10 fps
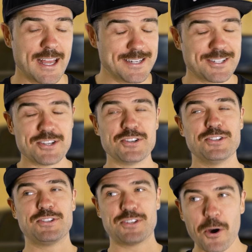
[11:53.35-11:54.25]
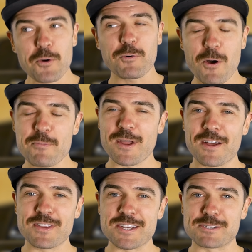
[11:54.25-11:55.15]
And don't quote me
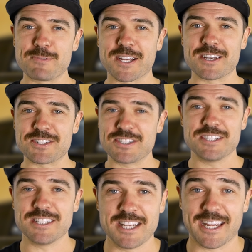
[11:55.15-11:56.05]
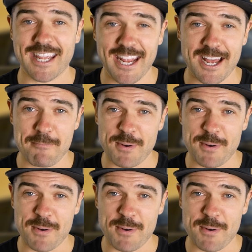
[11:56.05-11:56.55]
on this because you can't,